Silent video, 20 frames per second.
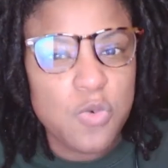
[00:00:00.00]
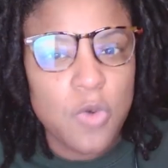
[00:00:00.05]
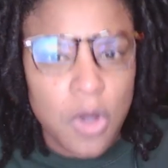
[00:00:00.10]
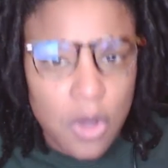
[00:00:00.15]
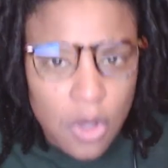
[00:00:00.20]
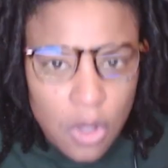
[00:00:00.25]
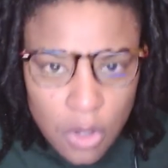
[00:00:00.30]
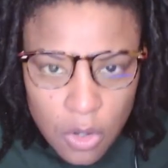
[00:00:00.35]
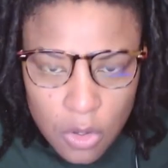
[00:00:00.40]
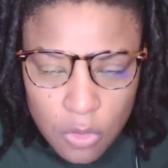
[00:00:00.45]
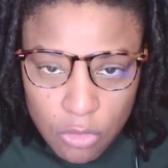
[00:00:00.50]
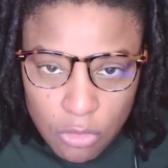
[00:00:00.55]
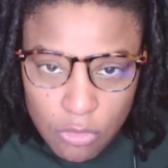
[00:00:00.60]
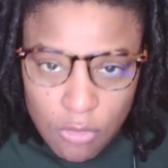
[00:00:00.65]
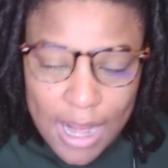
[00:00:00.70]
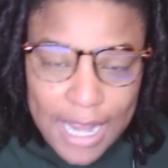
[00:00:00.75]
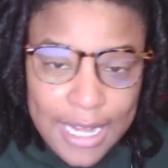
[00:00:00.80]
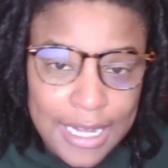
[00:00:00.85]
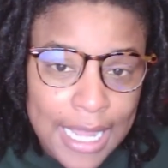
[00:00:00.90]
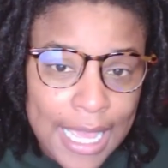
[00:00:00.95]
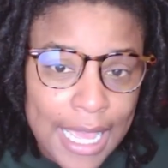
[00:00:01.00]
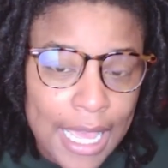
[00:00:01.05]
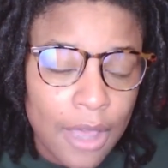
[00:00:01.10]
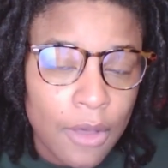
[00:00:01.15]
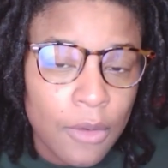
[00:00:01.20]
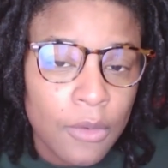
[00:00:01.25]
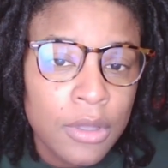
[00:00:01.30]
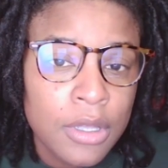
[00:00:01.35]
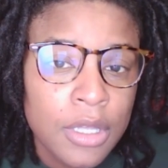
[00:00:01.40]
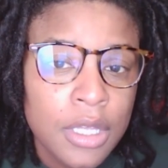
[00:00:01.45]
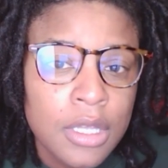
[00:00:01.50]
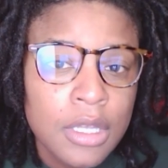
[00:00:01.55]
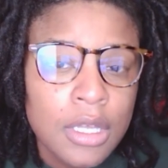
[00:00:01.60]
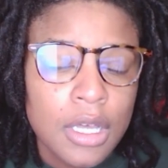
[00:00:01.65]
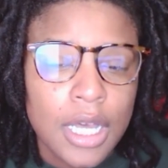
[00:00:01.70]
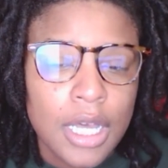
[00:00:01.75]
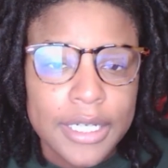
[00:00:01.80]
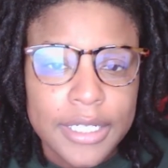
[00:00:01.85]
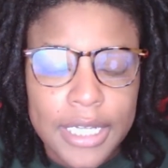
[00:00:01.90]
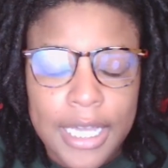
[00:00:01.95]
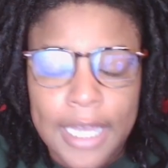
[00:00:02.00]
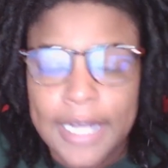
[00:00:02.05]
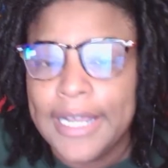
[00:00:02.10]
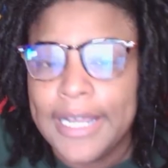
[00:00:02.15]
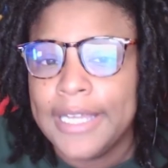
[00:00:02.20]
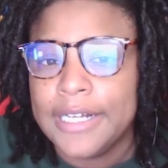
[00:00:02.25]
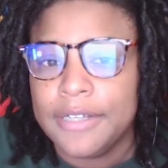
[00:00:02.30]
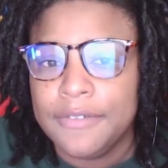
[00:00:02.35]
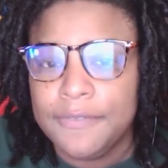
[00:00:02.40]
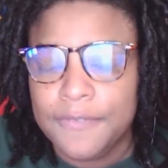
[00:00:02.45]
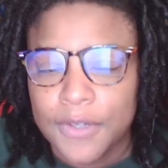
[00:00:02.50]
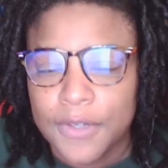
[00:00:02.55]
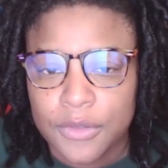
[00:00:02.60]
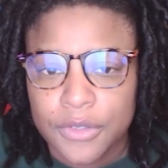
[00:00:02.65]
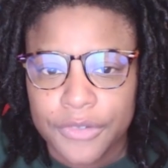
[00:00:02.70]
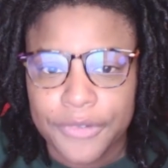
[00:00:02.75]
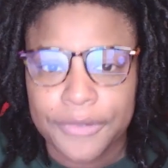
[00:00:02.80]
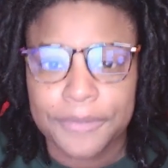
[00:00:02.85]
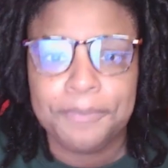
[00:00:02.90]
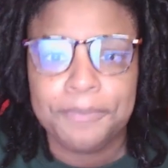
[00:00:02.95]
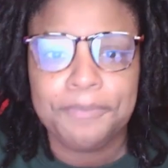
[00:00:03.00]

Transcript: all right now, uncut and unfiltered.